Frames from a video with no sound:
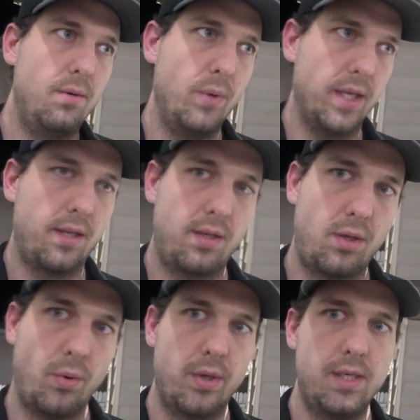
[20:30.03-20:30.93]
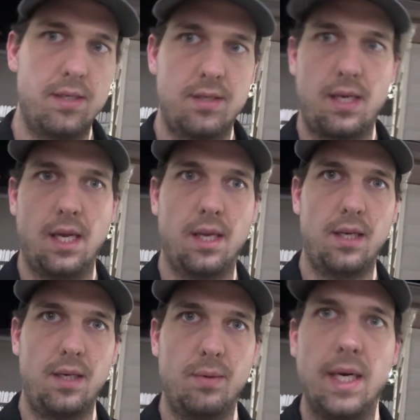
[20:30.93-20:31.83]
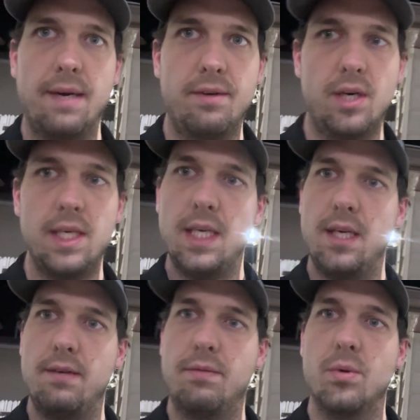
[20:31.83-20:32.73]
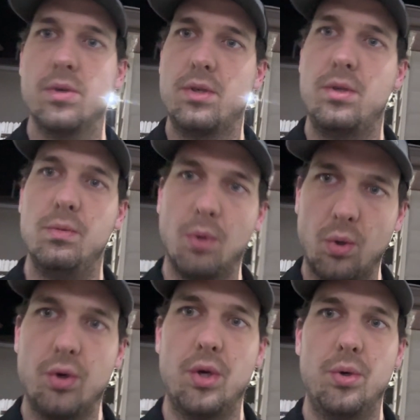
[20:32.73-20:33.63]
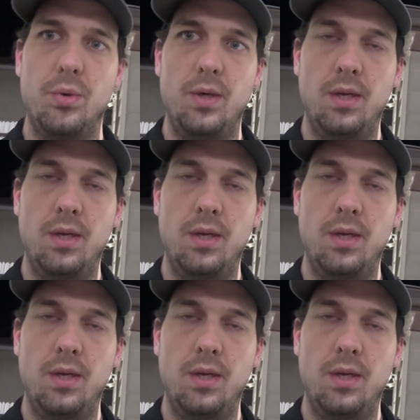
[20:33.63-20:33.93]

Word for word: with toys, candy, whatever I need for tomorrow,